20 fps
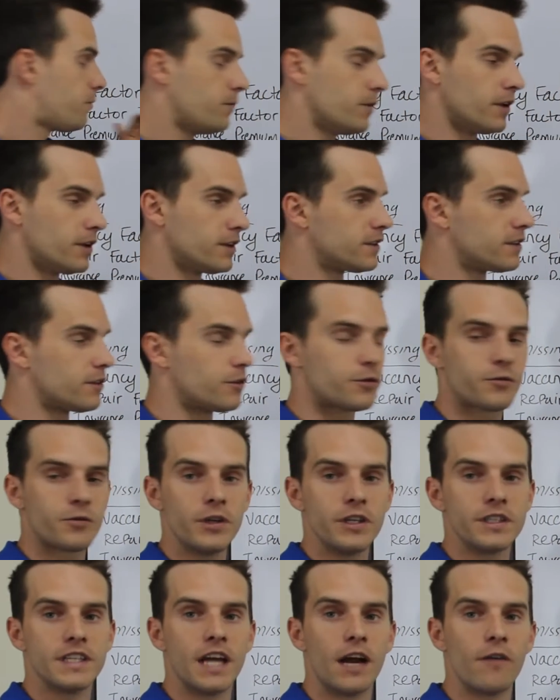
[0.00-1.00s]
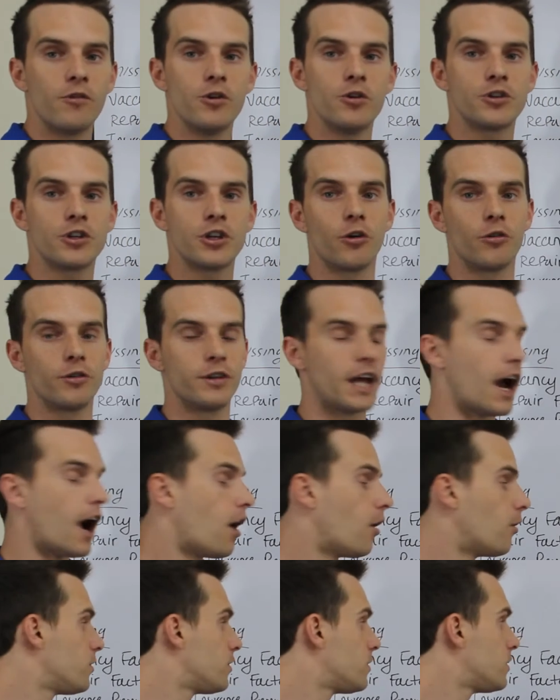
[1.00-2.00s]
Those fees never usually go
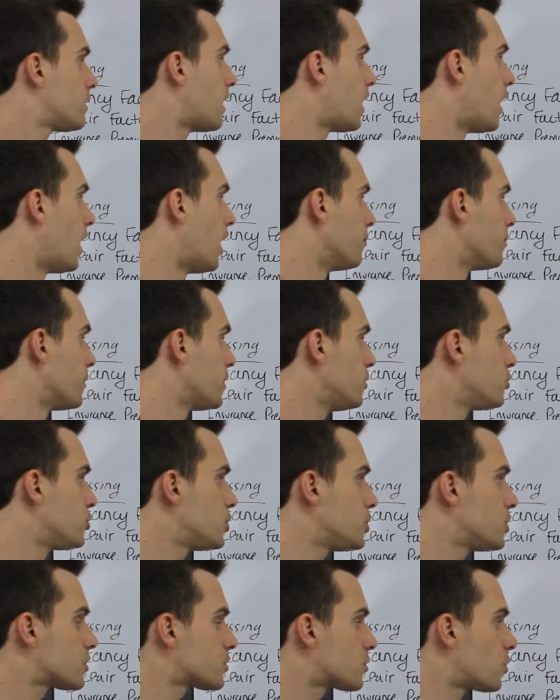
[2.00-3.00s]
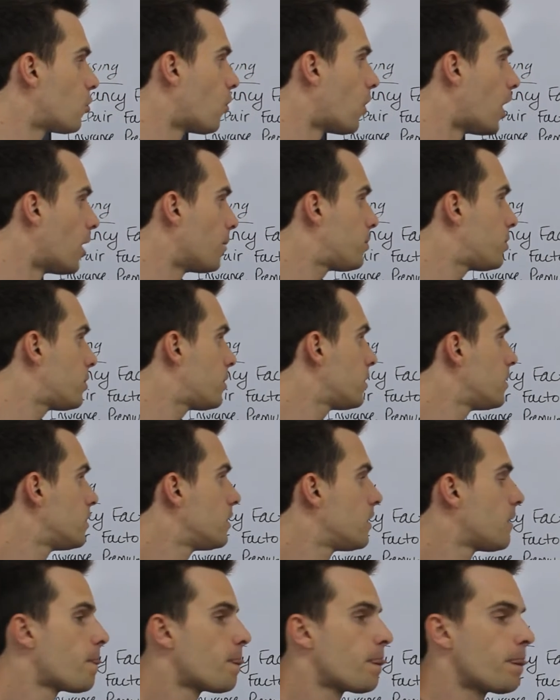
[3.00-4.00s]
down. They usually just go up.
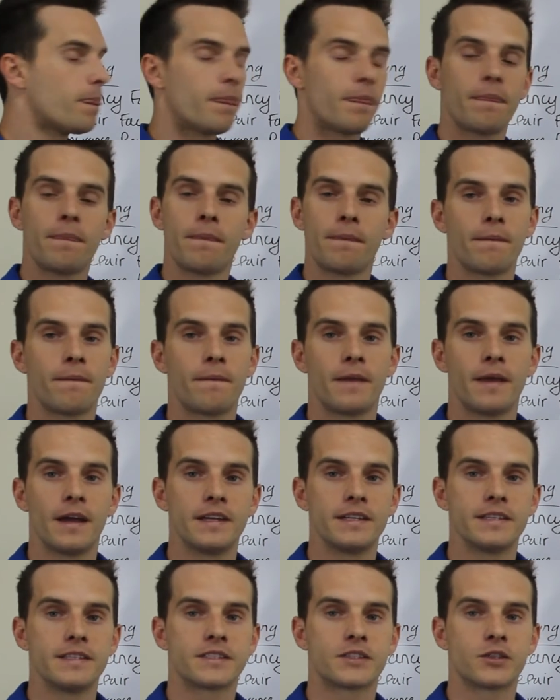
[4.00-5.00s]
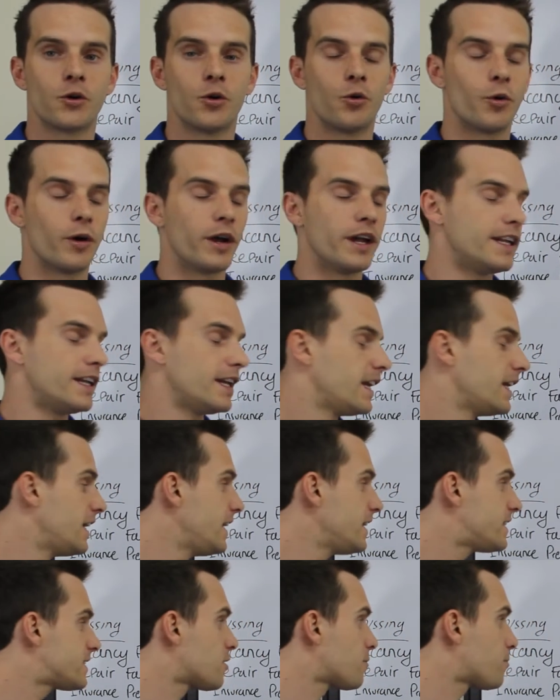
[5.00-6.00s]
So it
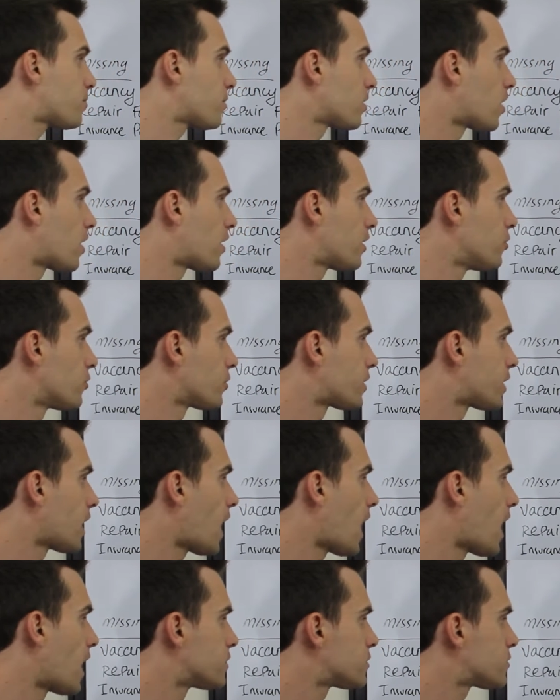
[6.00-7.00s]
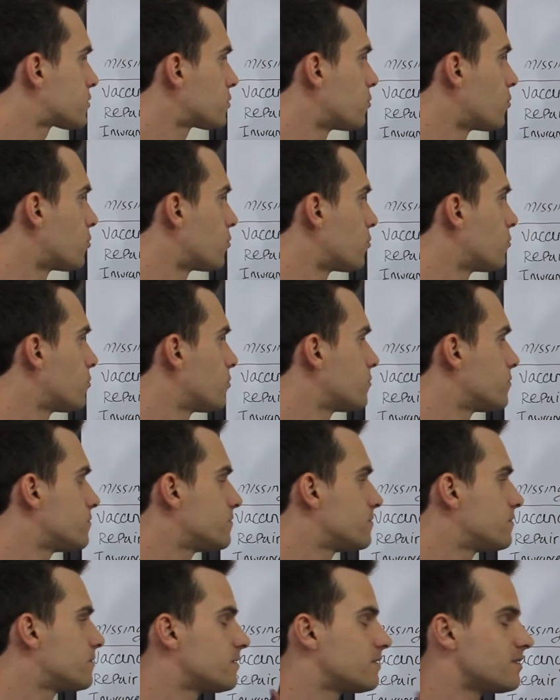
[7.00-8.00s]
eats up a lot of your cash. So,
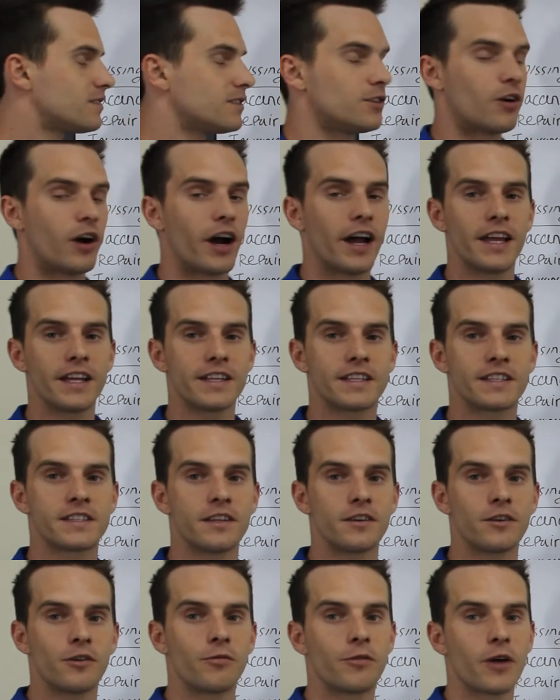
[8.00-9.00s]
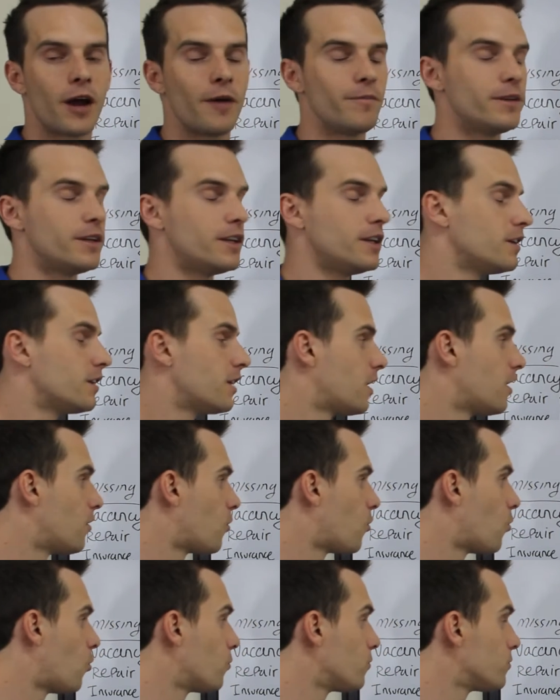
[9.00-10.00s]
I like the single family
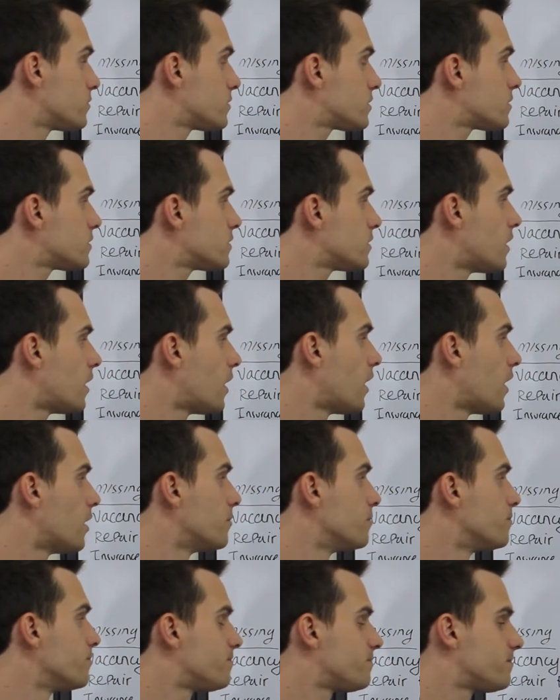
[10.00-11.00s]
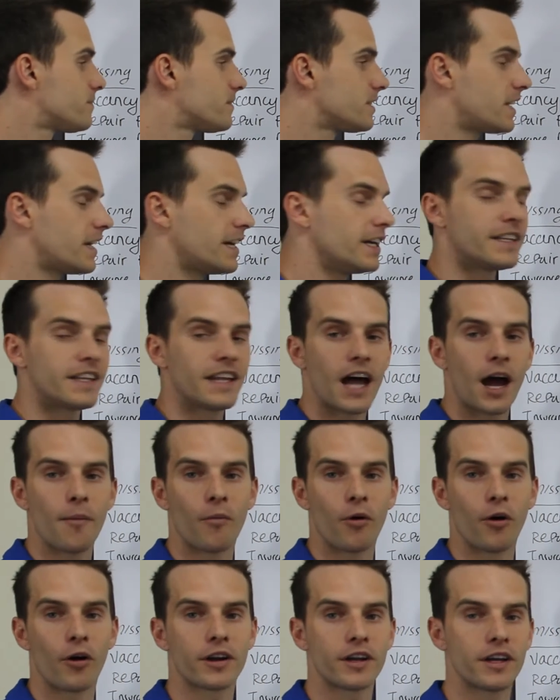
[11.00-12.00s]
homes, get into
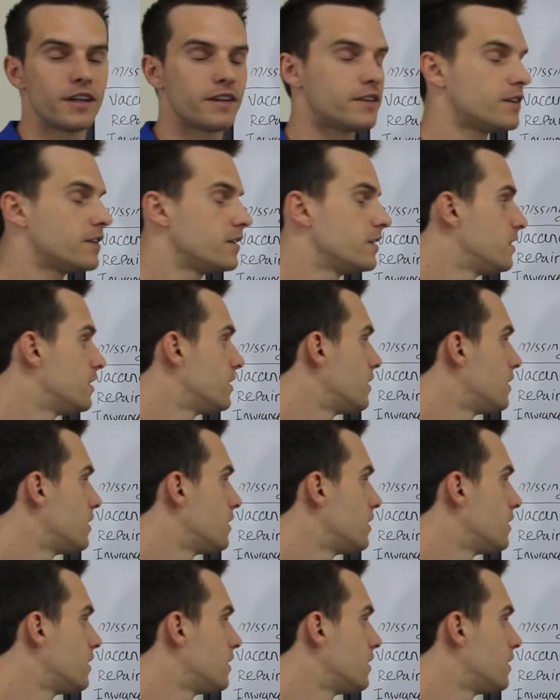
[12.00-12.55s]
that market.